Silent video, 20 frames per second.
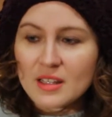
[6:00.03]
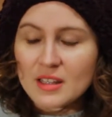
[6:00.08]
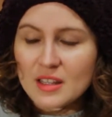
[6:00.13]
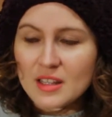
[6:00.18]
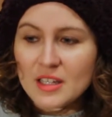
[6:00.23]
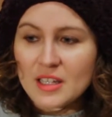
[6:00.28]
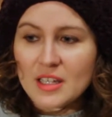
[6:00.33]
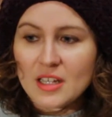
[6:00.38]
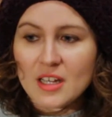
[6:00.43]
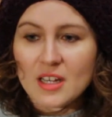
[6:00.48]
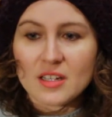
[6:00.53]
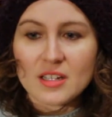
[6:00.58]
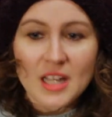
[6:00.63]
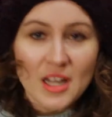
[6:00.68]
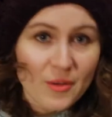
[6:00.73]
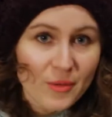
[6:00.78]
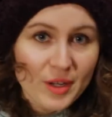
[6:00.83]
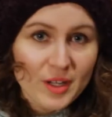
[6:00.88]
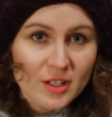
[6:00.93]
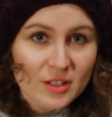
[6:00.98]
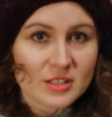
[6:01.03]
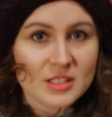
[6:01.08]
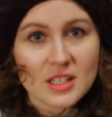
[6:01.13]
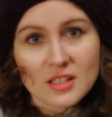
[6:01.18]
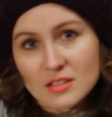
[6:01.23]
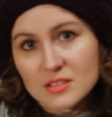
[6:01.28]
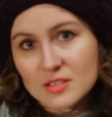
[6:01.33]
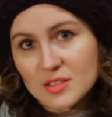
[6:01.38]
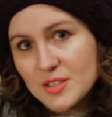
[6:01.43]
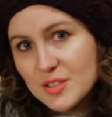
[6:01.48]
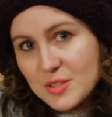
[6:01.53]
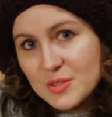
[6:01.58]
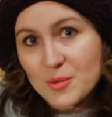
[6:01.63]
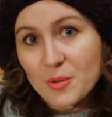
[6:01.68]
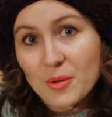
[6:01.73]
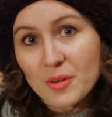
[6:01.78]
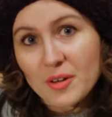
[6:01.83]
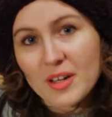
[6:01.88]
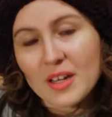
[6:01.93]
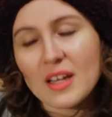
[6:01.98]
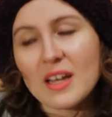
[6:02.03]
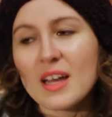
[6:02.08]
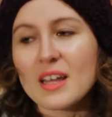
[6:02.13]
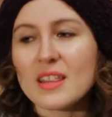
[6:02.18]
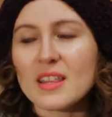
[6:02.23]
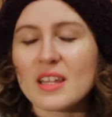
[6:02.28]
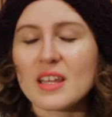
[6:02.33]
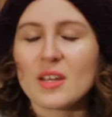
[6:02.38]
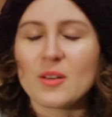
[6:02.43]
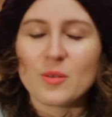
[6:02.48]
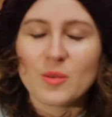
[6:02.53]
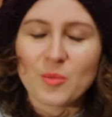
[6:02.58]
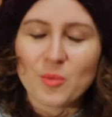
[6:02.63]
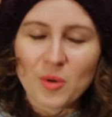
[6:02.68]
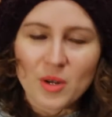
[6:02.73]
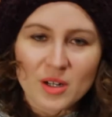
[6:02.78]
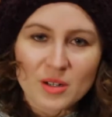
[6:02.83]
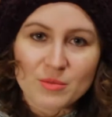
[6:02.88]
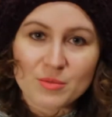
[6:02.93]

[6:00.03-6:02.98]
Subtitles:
the narrator tells the story. I think it would work